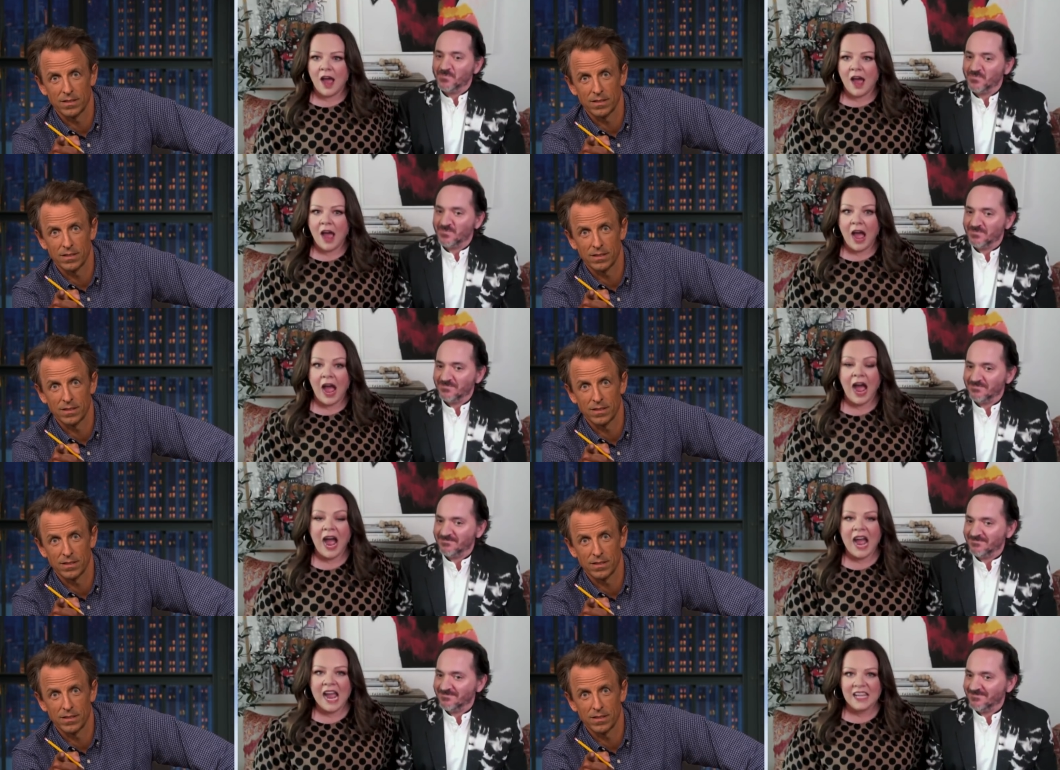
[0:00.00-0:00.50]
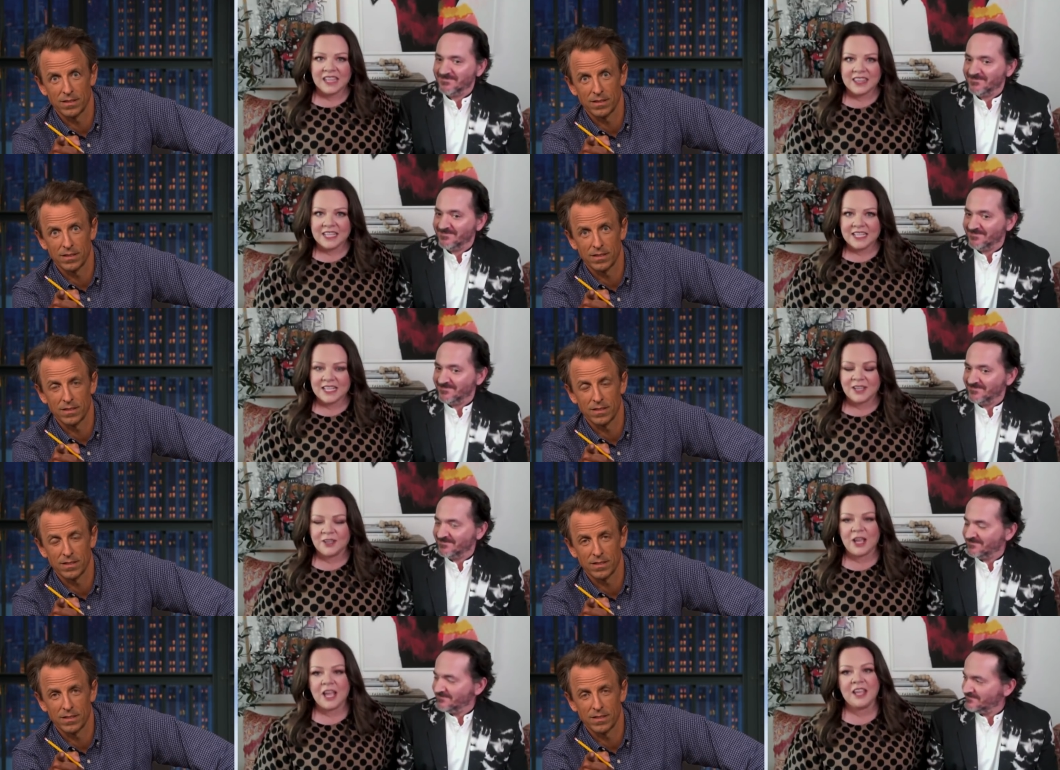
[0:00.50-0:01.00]

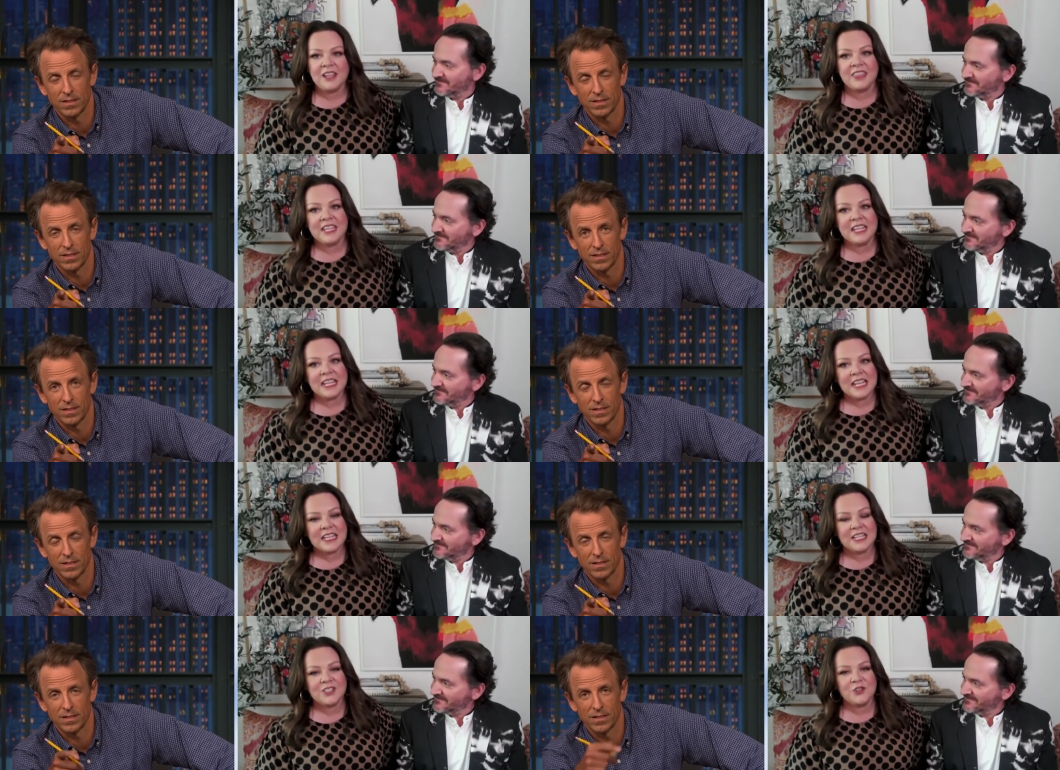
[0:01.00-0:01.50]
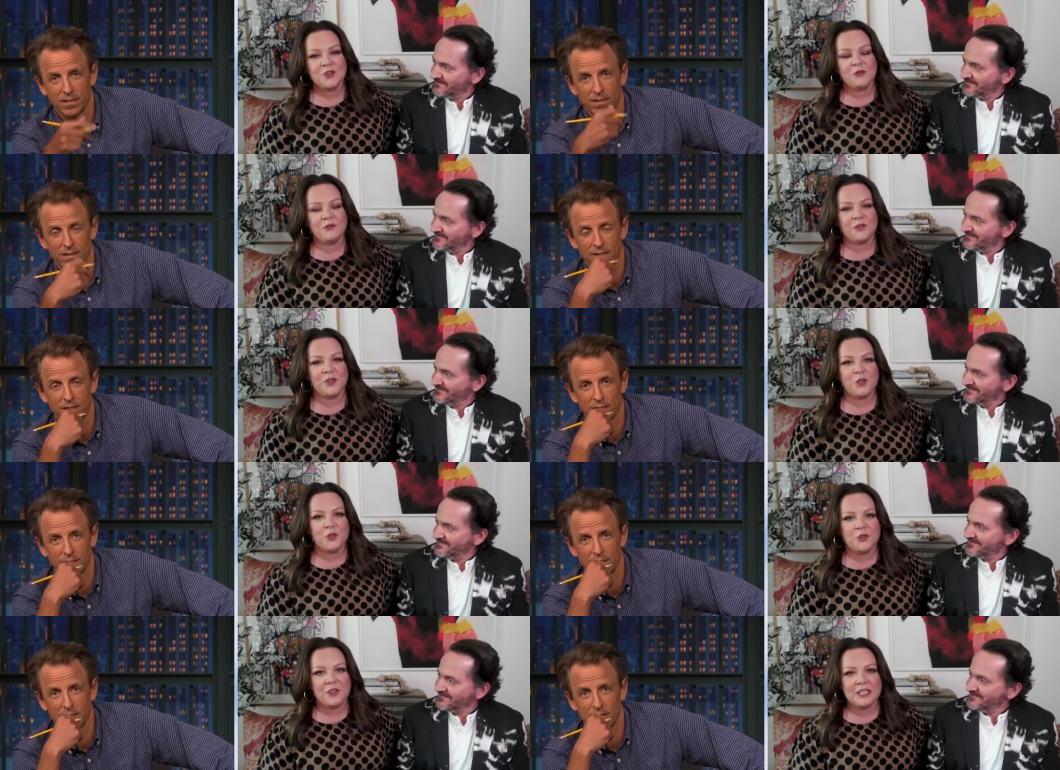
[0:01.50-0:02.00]
Speaker 1: i think i think i can do a
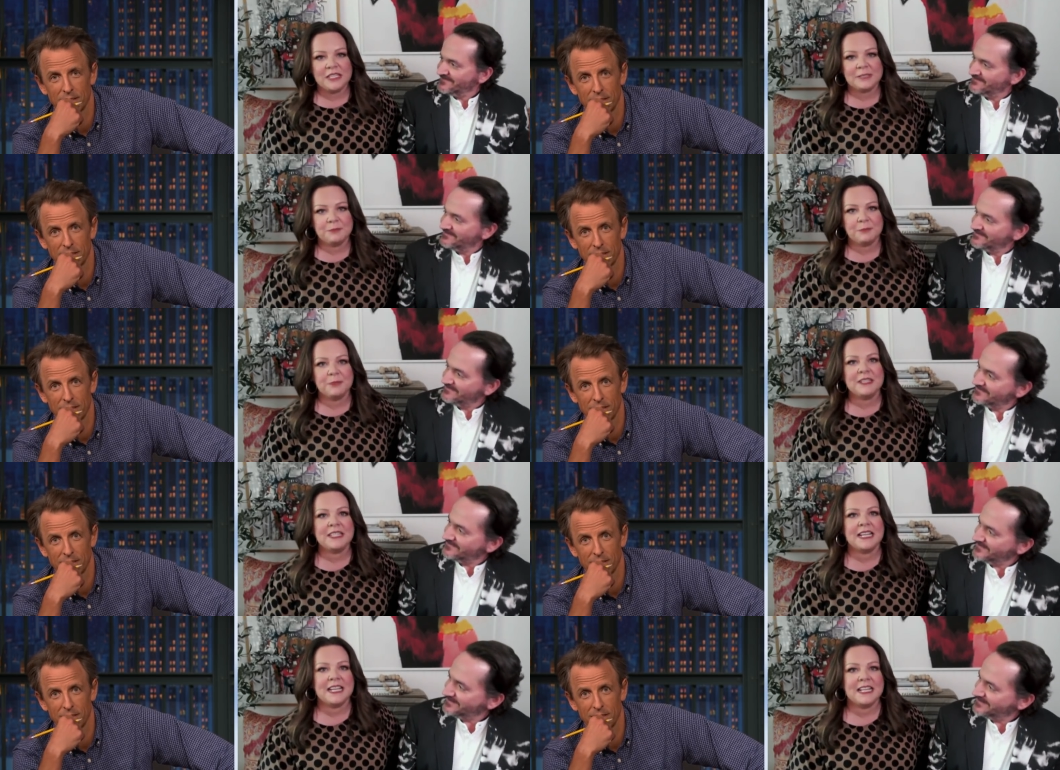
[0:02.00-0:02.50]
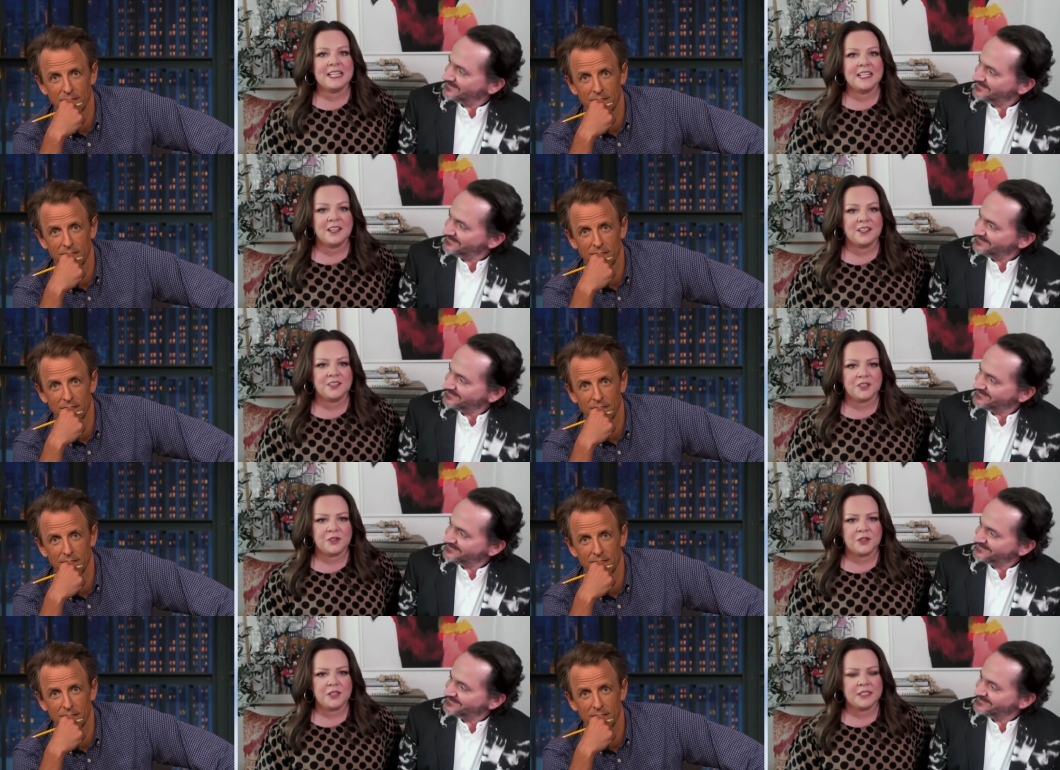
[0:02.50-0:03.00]
few things but then any
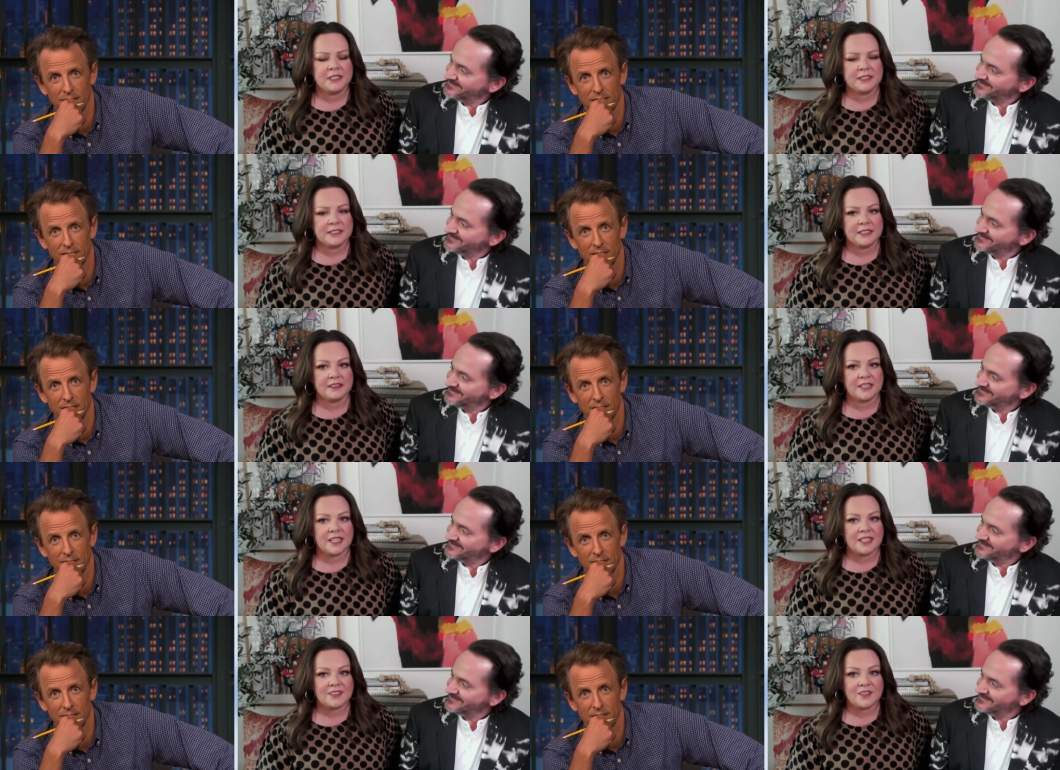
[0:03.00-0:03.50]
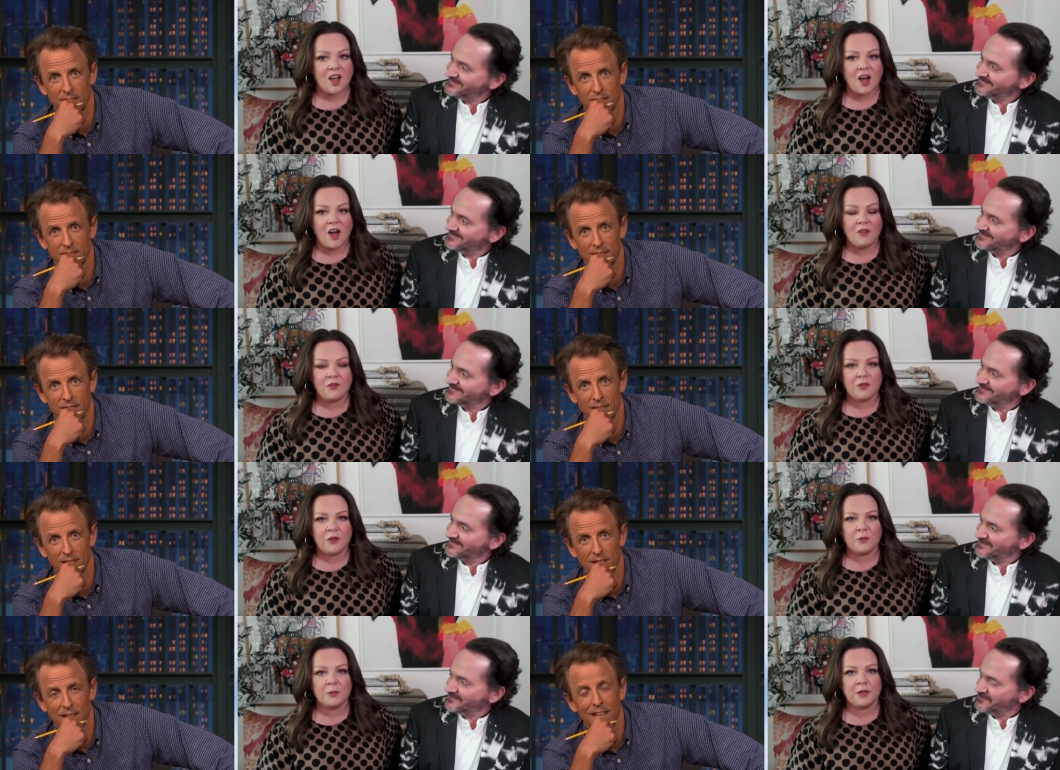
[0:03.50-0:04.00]
australians like that's
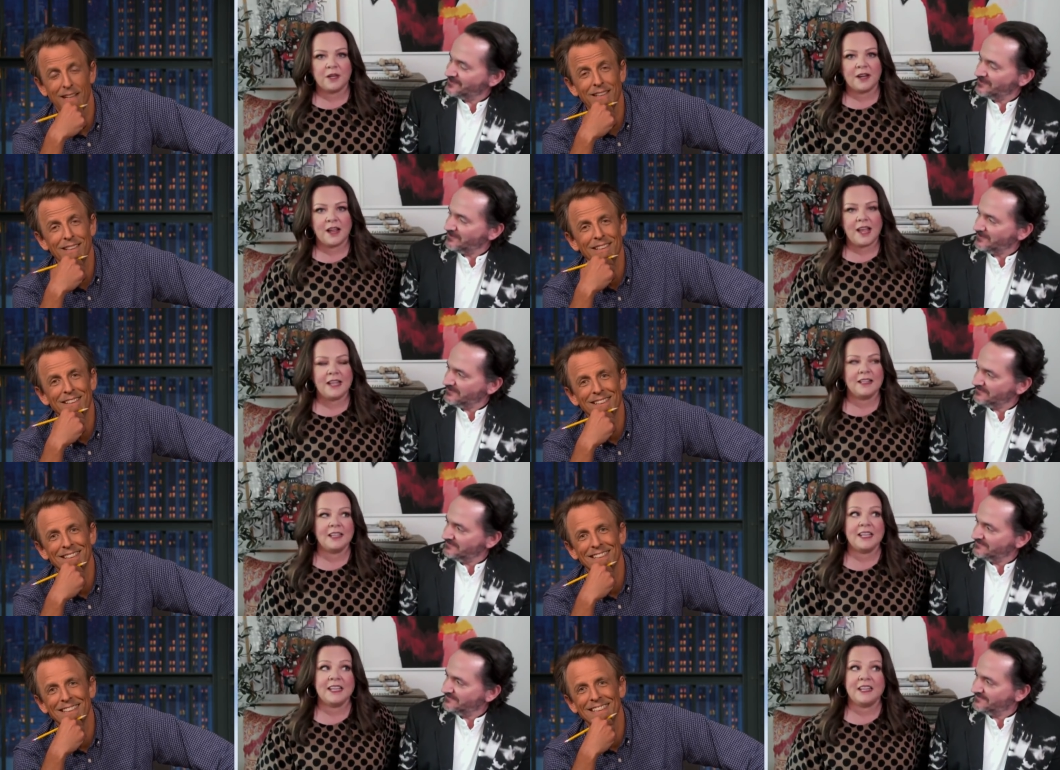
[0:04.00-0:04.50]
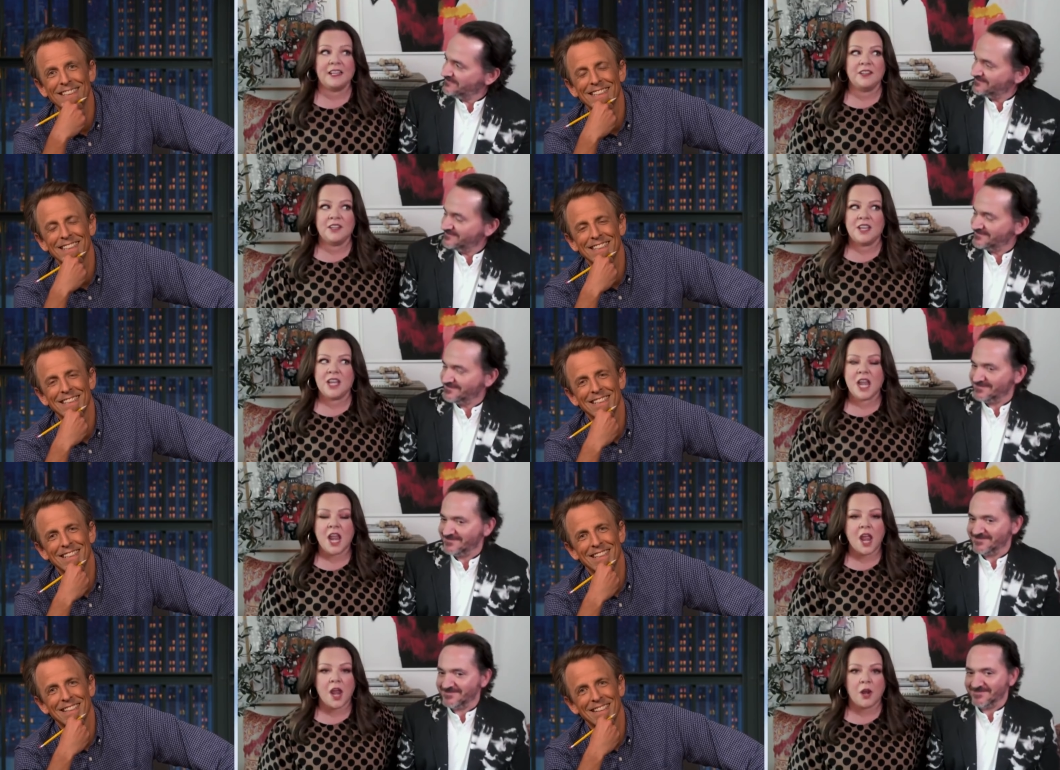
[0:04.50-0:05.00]
awful i like
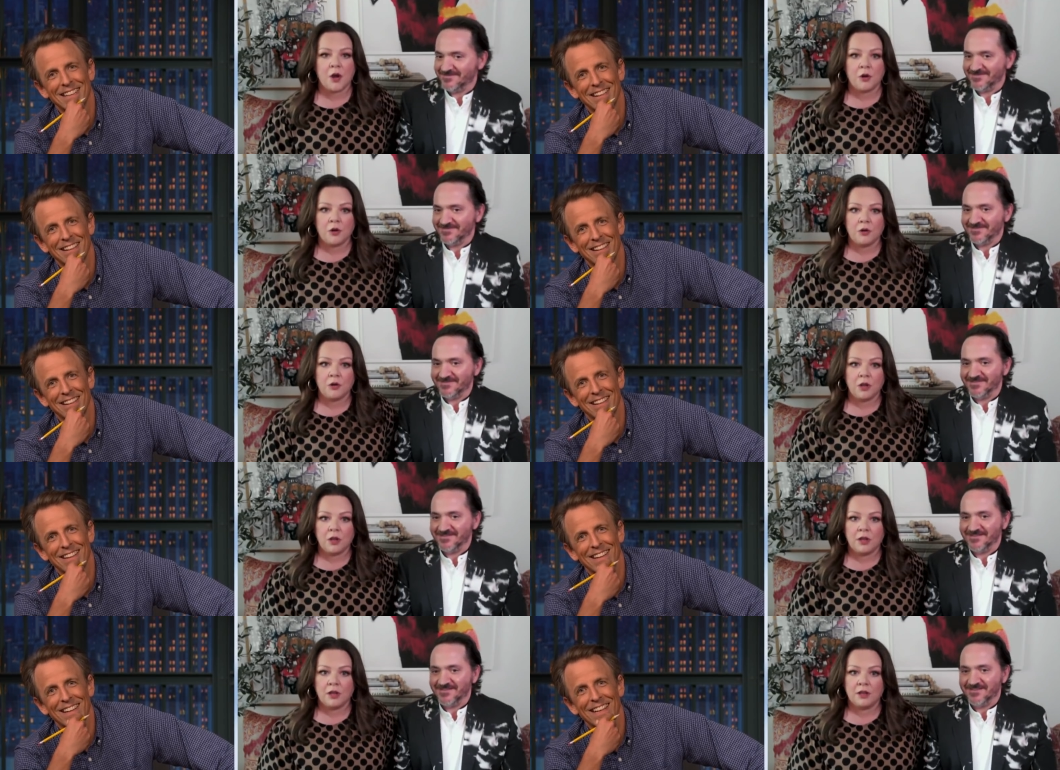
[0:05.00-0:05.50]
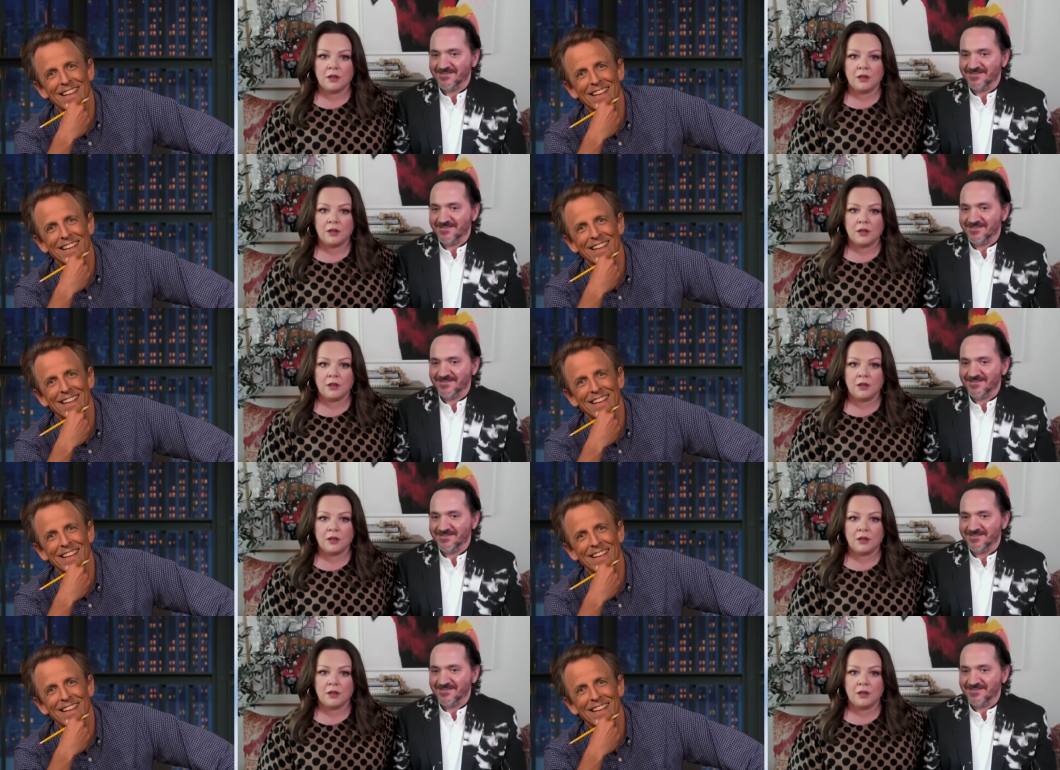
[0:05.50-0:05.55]
nair